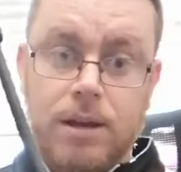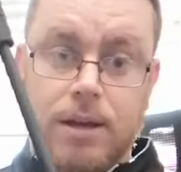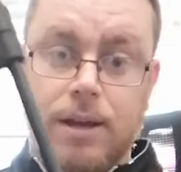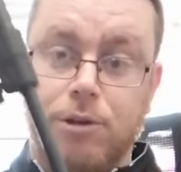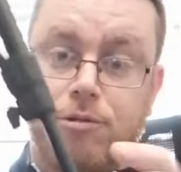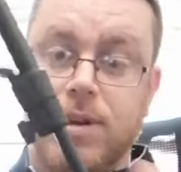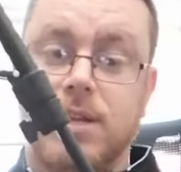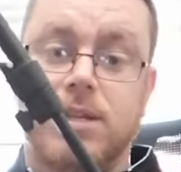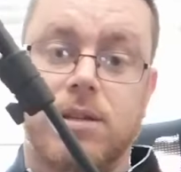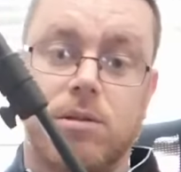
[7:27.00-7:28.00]

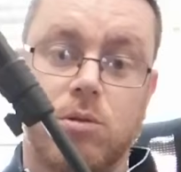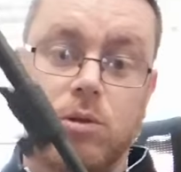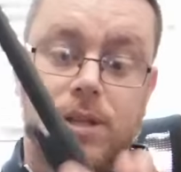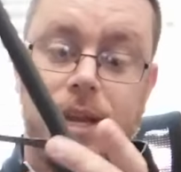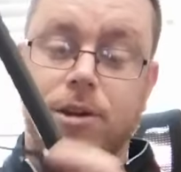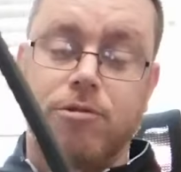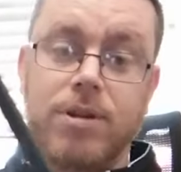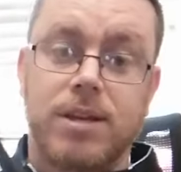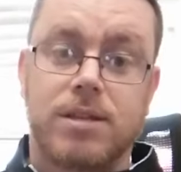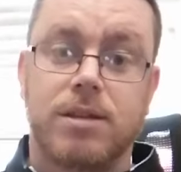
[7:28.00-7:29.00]
increase or
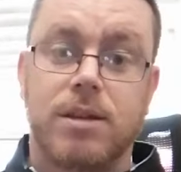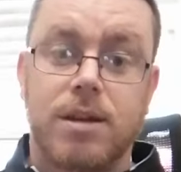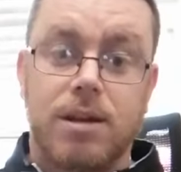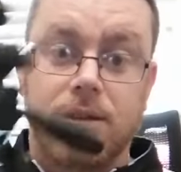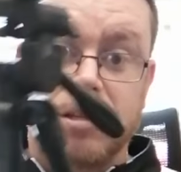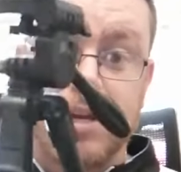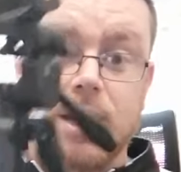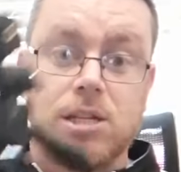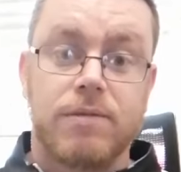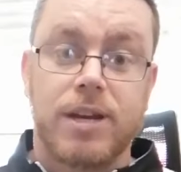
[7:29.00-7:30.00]
decrease the
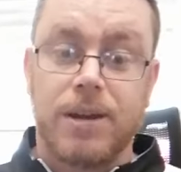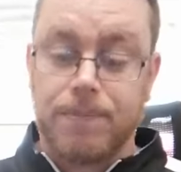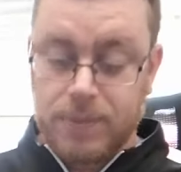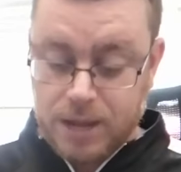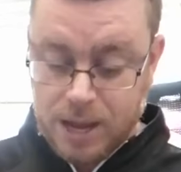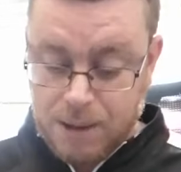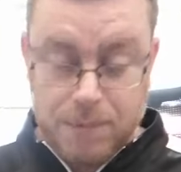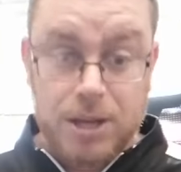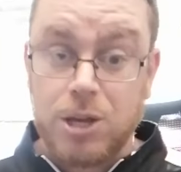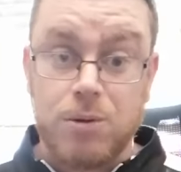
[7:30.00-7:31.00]
size of it.
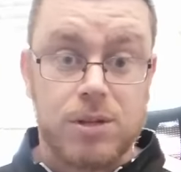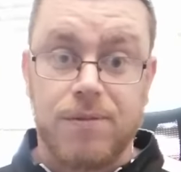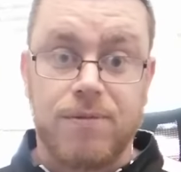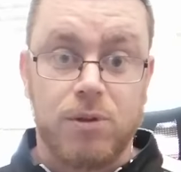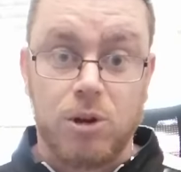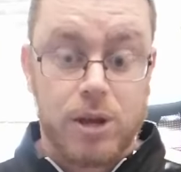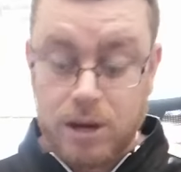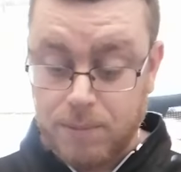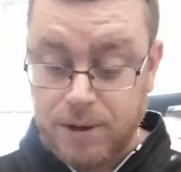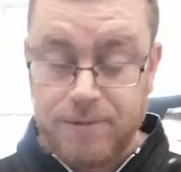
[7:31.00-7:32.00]
I use it for
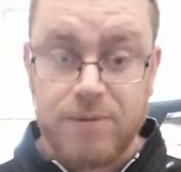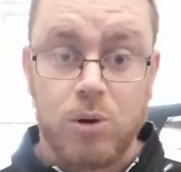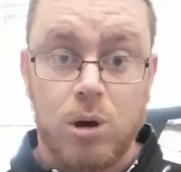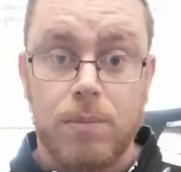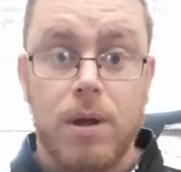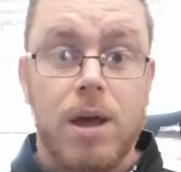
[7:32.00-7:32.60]
looking at my form.